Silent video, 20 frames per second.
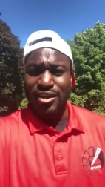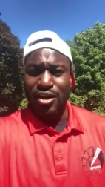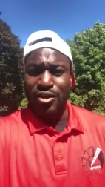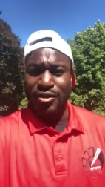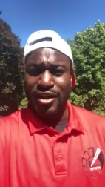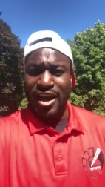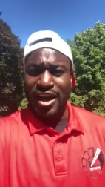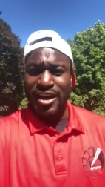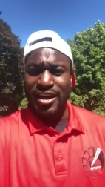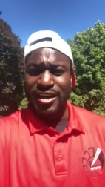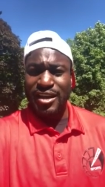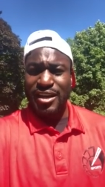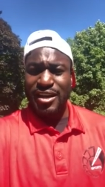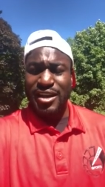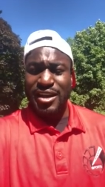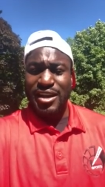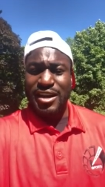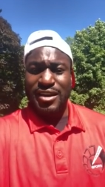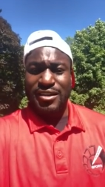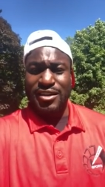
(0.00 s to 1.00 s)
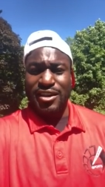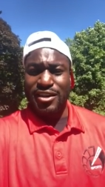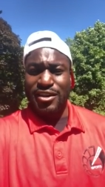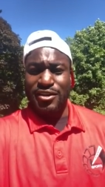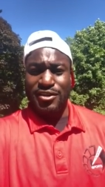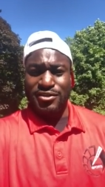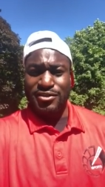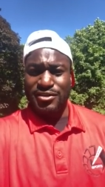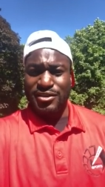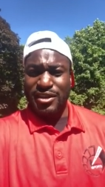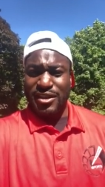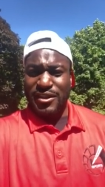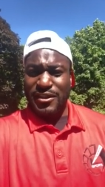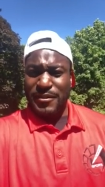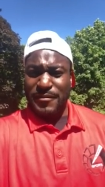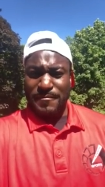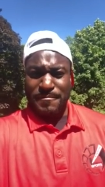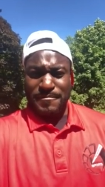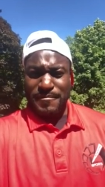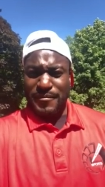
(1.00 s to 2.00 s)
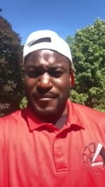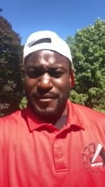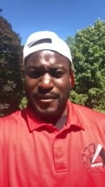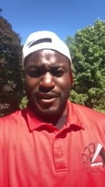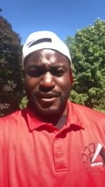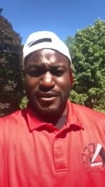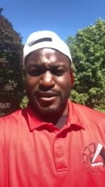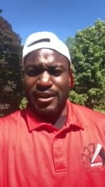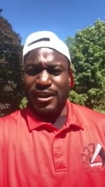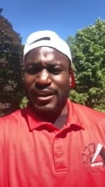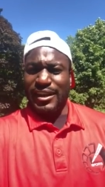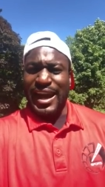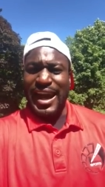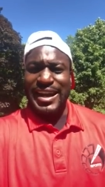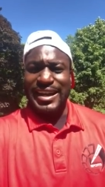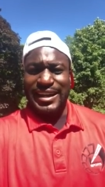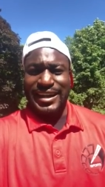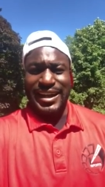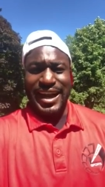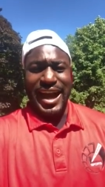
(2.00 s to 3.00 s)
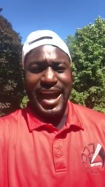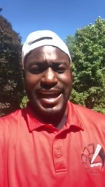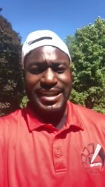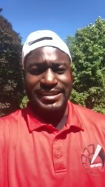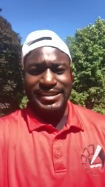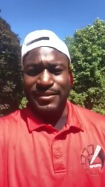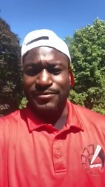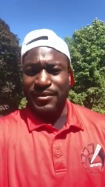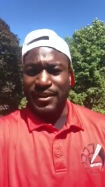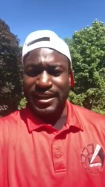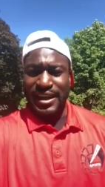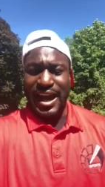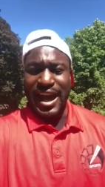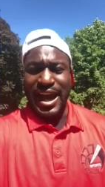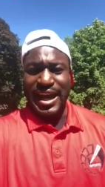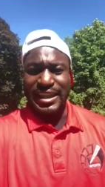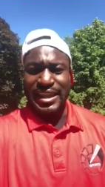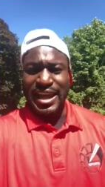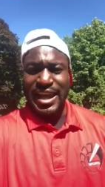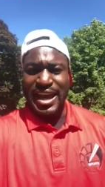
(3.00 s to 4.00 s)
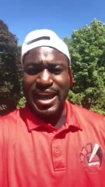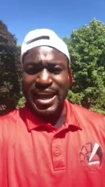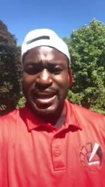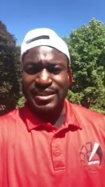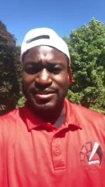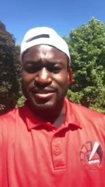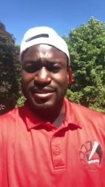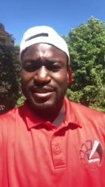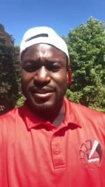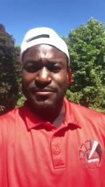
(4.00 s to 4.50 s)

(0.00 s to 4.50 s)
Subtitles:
Okay, there's a lot of different guidelines,